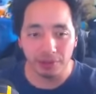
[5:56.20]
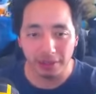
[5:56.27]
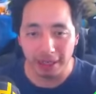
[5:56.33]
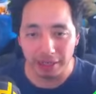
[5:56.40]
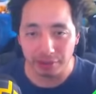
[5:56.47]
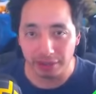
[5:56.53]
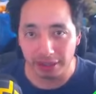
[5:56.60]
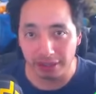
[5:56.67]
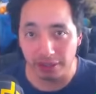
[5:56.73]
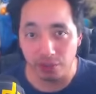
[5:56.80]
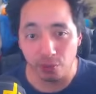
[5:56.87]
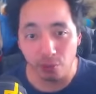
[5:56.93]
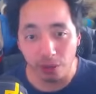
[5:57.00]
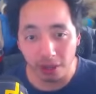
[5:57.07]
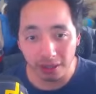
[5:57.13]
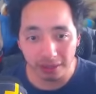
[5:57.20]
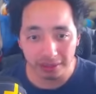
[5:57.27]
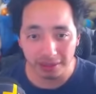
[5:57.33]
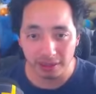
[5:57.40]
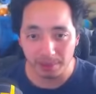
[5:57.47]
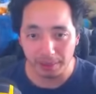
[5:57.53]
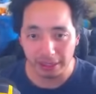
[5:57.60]
extra deck that you
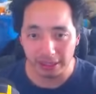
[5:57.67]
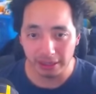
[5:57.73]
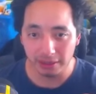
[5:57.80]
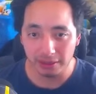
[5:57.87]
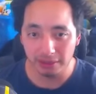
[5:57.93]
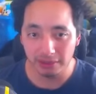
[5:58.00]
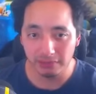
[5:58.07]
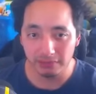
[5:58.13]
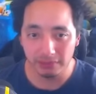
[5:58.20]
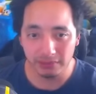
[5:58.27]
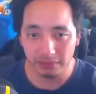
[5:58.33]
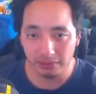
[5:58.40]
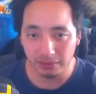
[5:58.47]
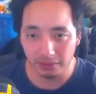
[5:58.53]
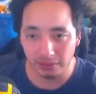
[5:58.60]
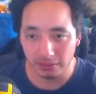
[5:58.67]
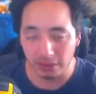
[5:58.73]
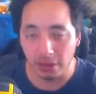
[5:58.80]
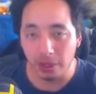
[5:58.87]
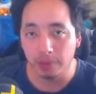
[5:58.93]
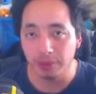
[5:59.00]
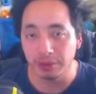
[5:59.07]
want depending on
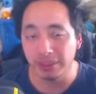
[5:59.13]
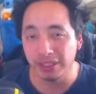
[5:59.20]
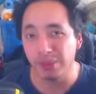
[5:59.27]
the options that you